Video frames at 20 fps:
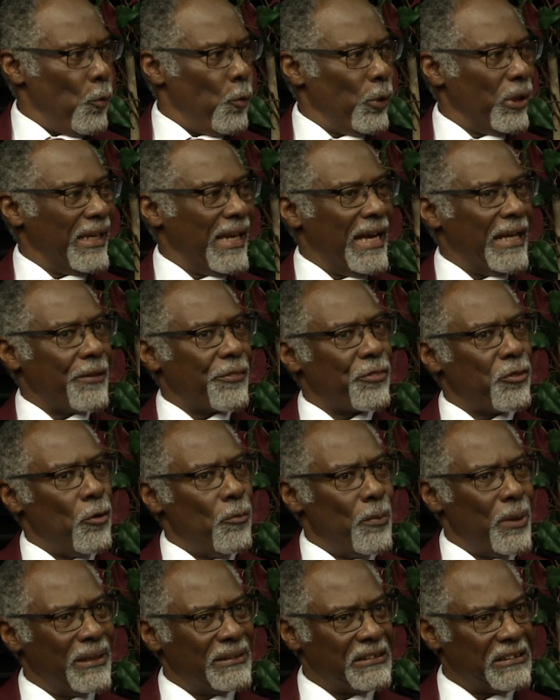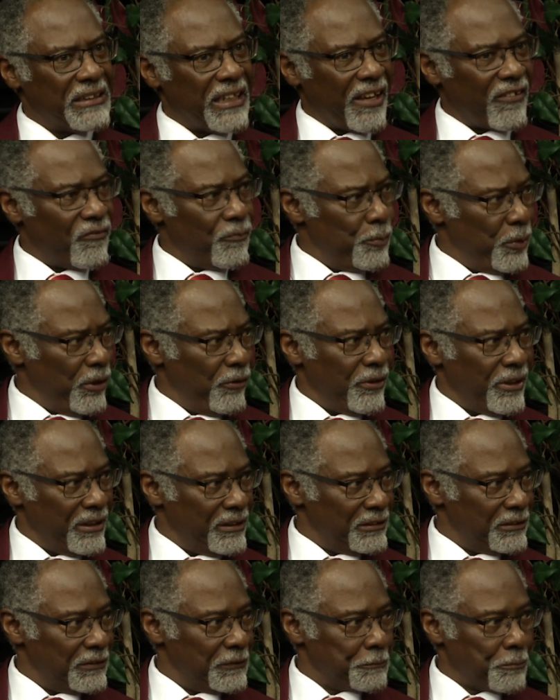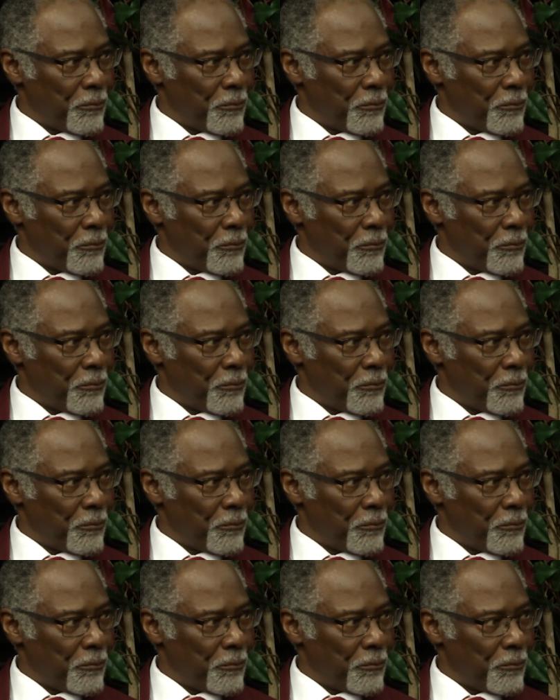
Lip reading: We got so much experience,